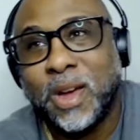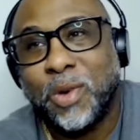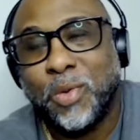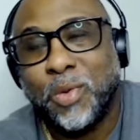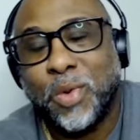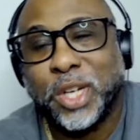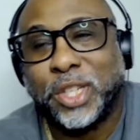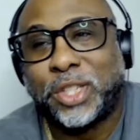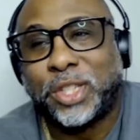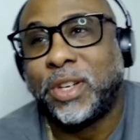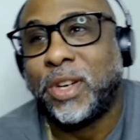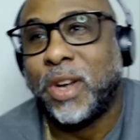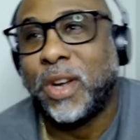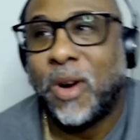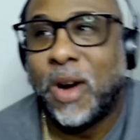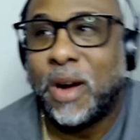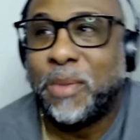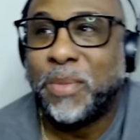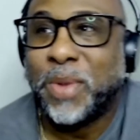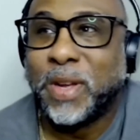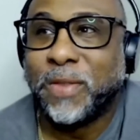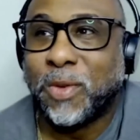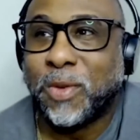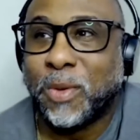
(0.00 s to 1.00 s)
Which,
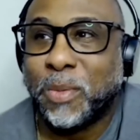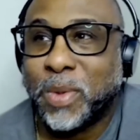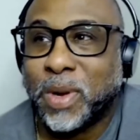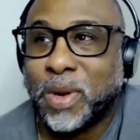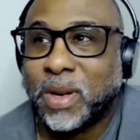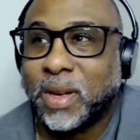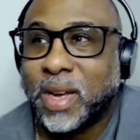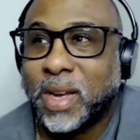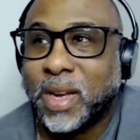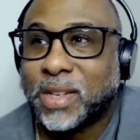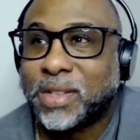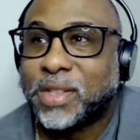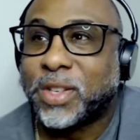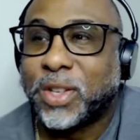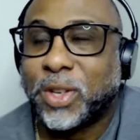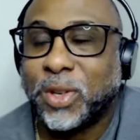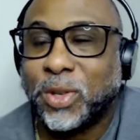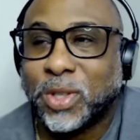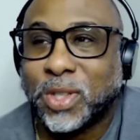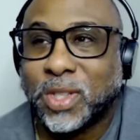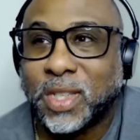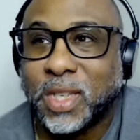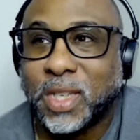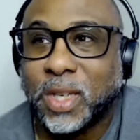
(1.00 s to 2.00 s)
from an
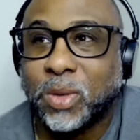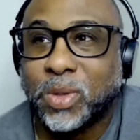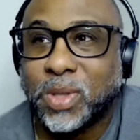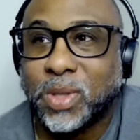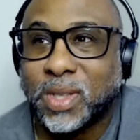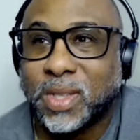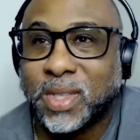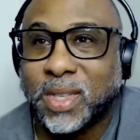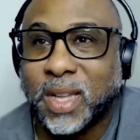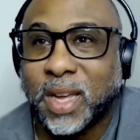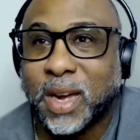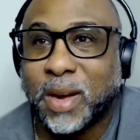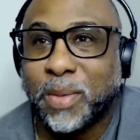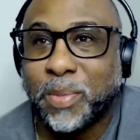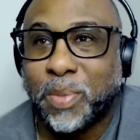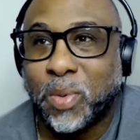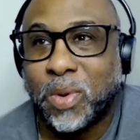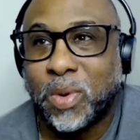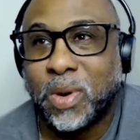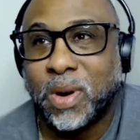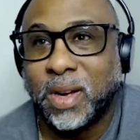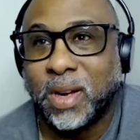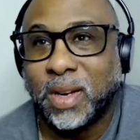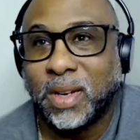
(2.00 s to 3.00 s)
execution sequences
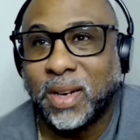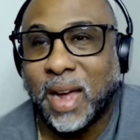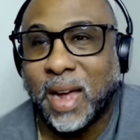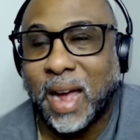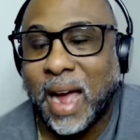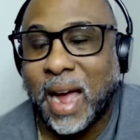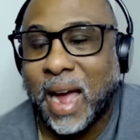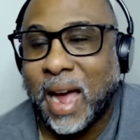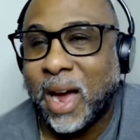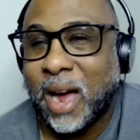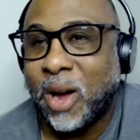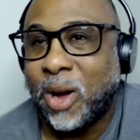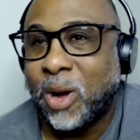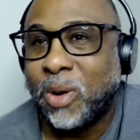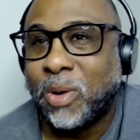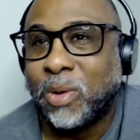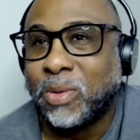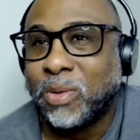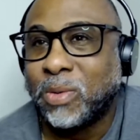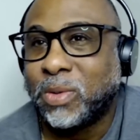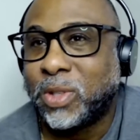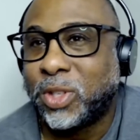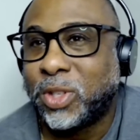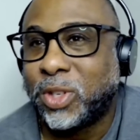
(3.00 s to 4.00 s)
standpoint,
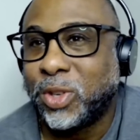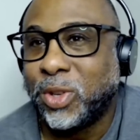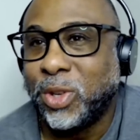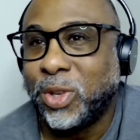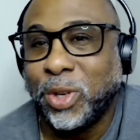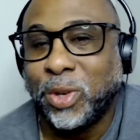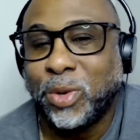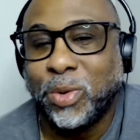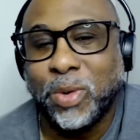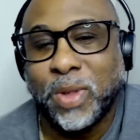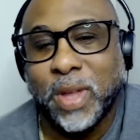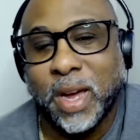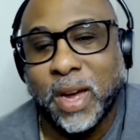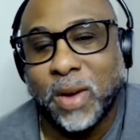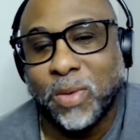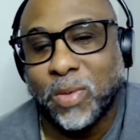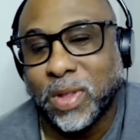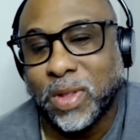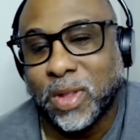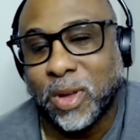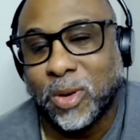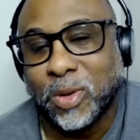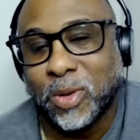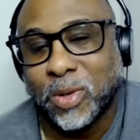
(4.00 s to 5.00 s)
how do you do that
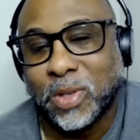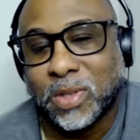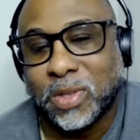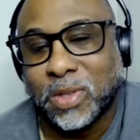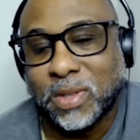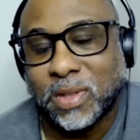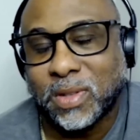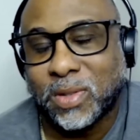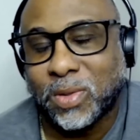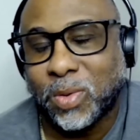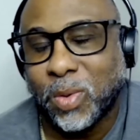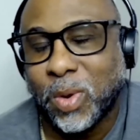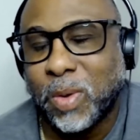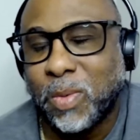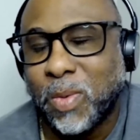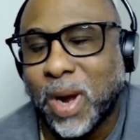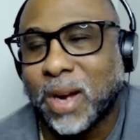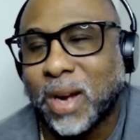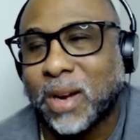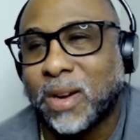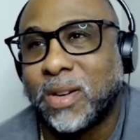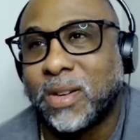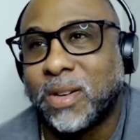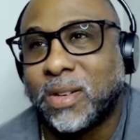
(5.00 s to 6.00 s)
with those three
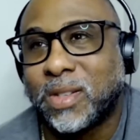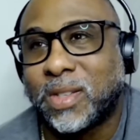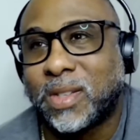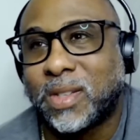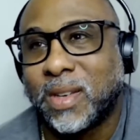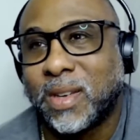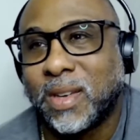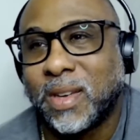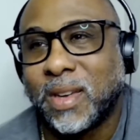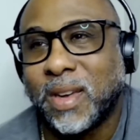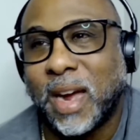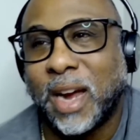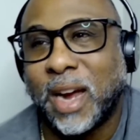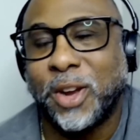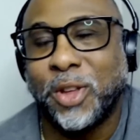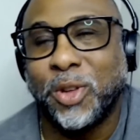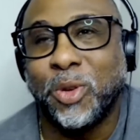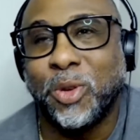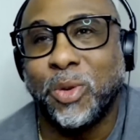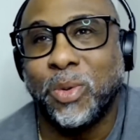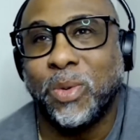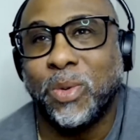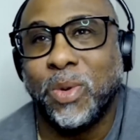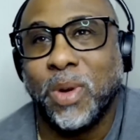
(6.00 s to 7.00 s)
records? How do
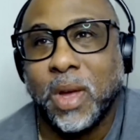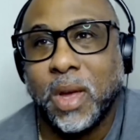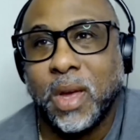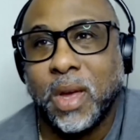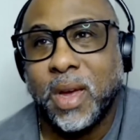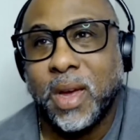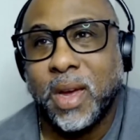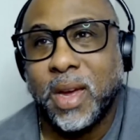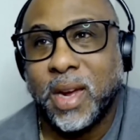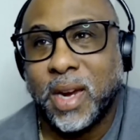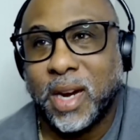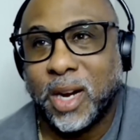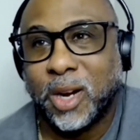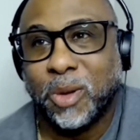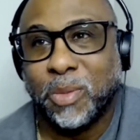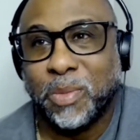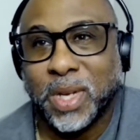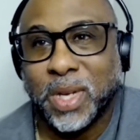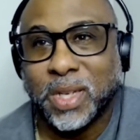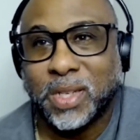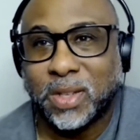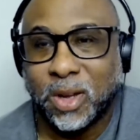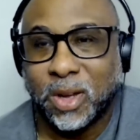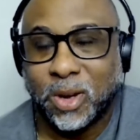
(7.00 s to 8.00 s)
you
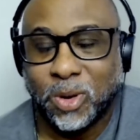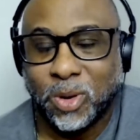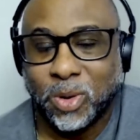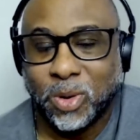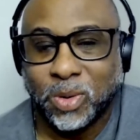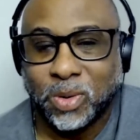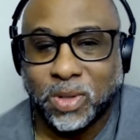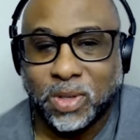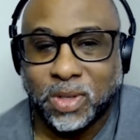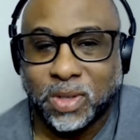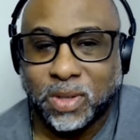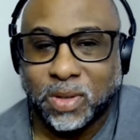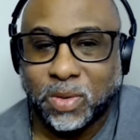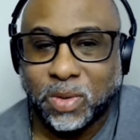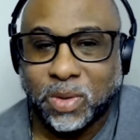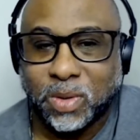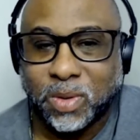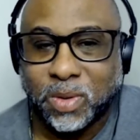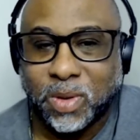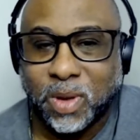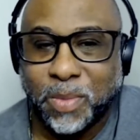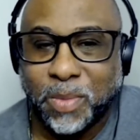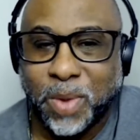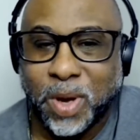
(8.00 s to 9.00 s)
intermix those
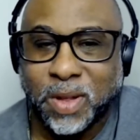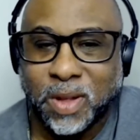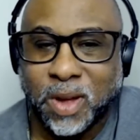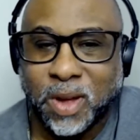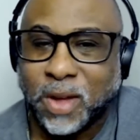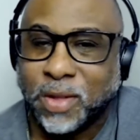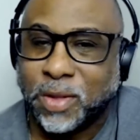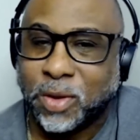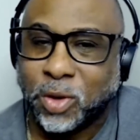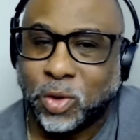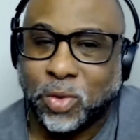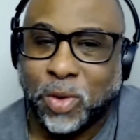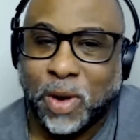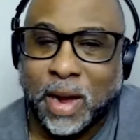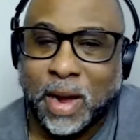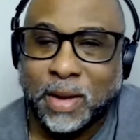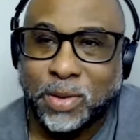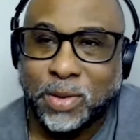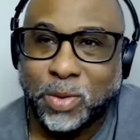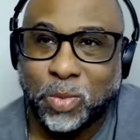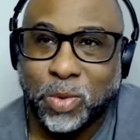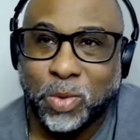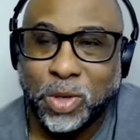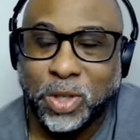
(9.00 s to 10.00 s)
among the other
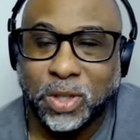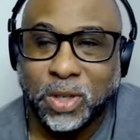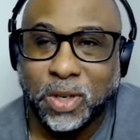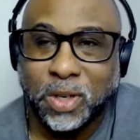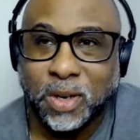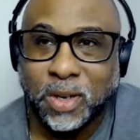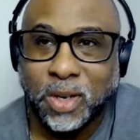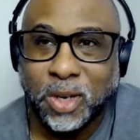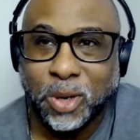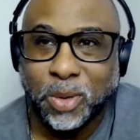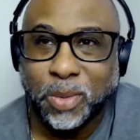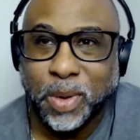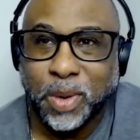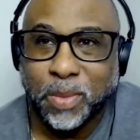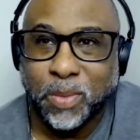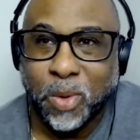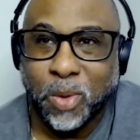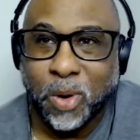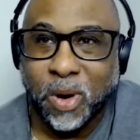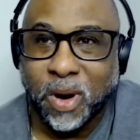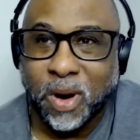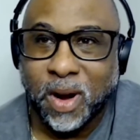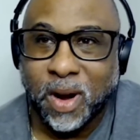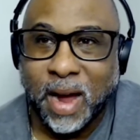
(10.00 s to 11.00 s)
tracks, which are a little bit
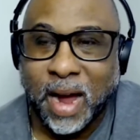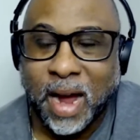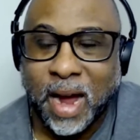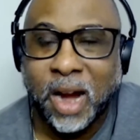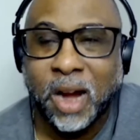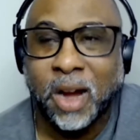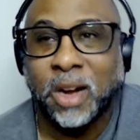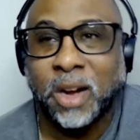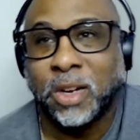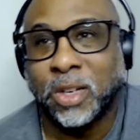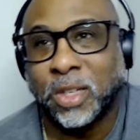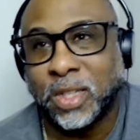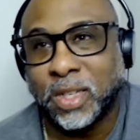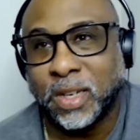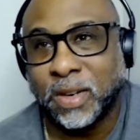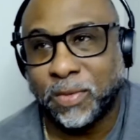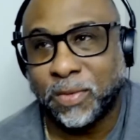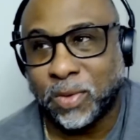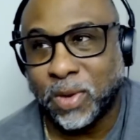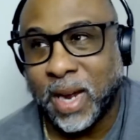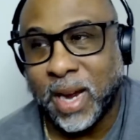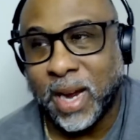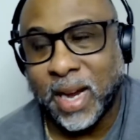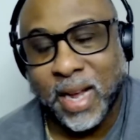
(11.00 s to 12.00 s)
more high energy
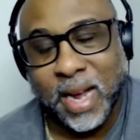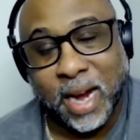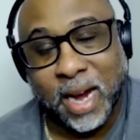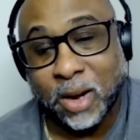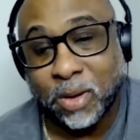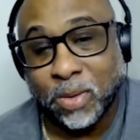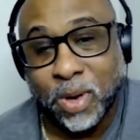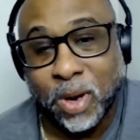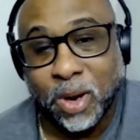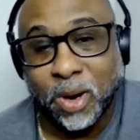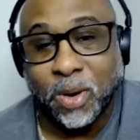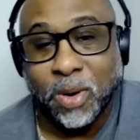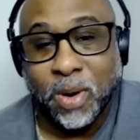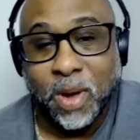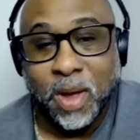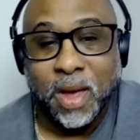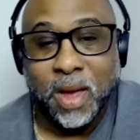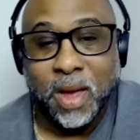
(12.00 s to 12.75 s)
and frenetic? I don't know.